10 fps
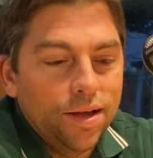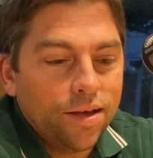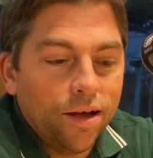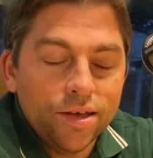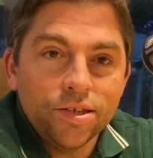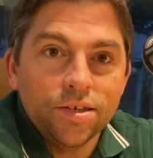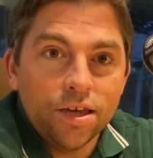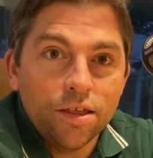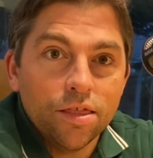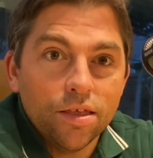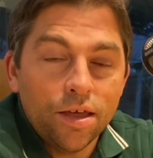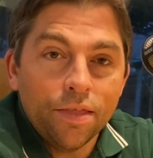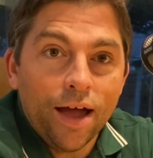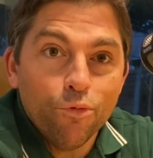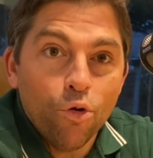Cut his teeth in
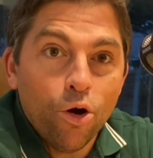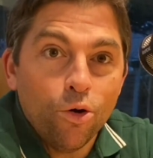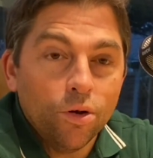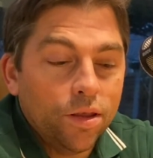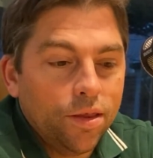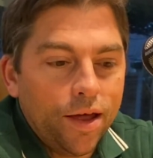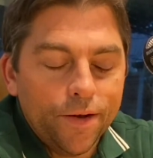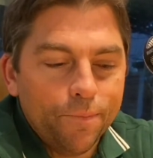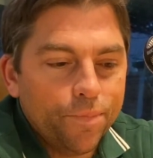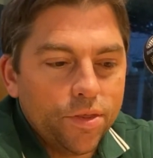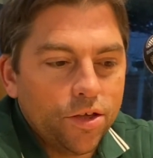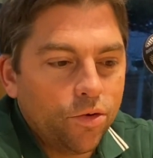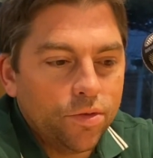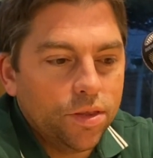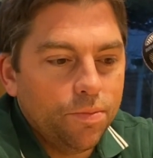that role, and then
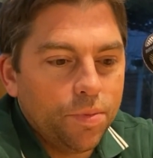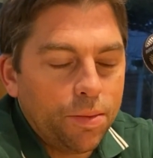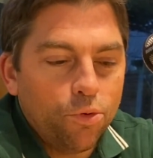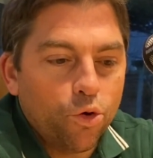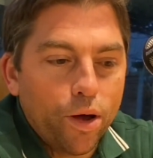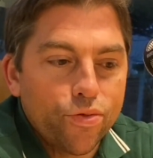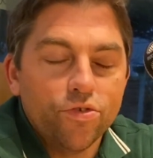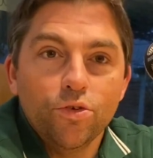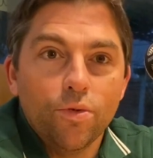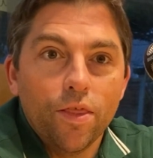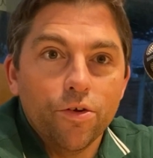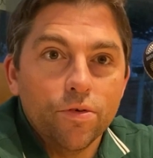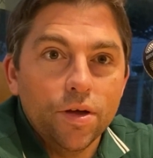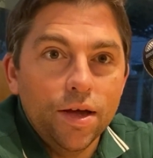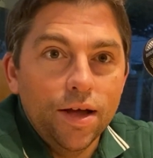people questioned
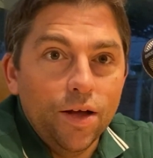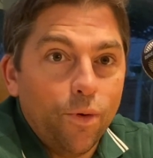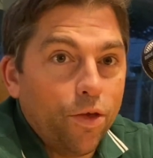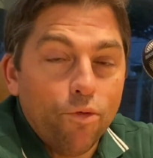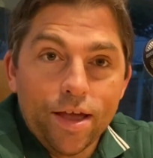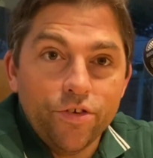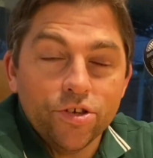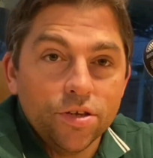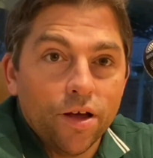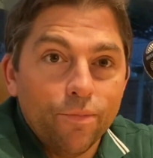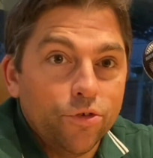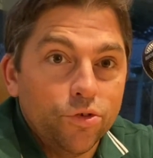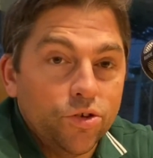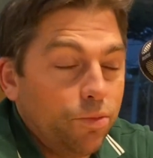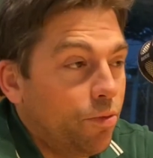whether Rangers had come too
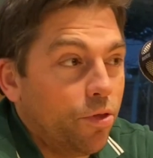soon for him.